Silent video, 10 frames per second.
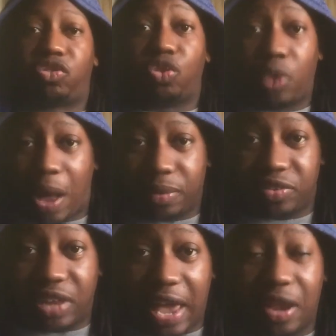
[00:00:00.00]
2
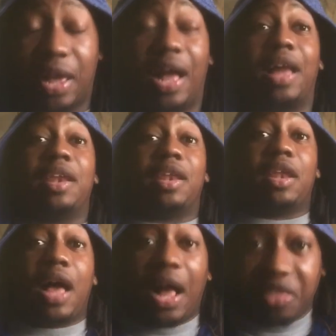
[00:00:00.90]
hours later,
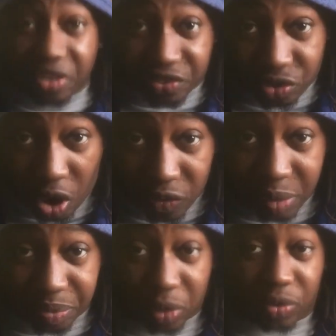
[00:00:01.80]
another
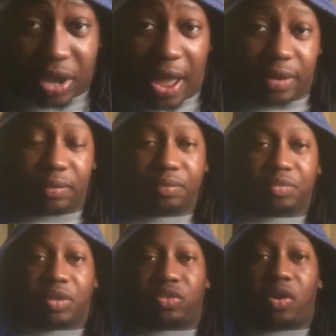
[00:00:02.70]
story broke out
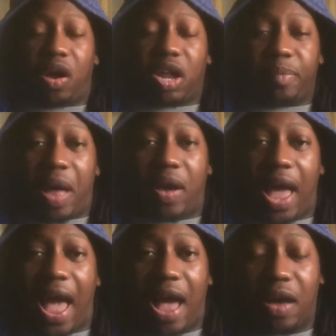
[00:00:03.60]
talking about
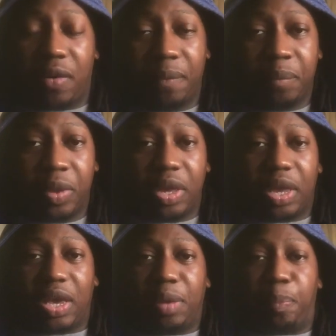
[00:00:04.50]
how
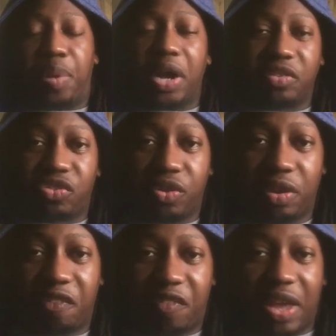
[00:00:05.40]
he punched her
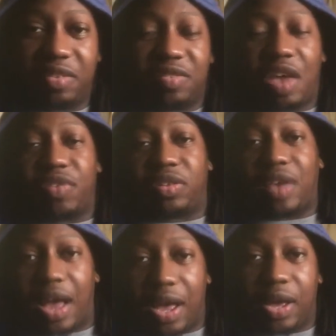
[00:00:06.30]
in the face 7
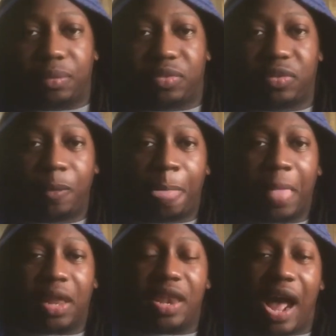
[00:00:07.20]
times,
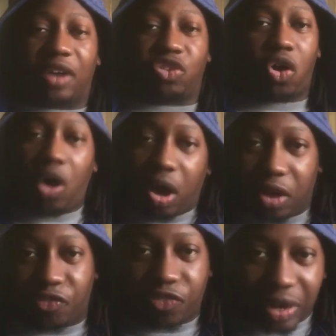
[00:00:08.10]
knocked all
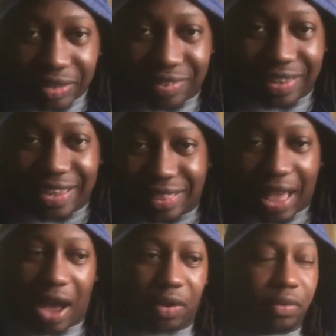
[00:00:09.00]
her front teeth
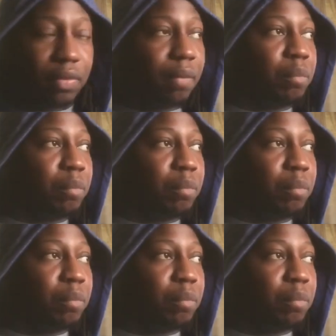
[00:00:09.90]
out.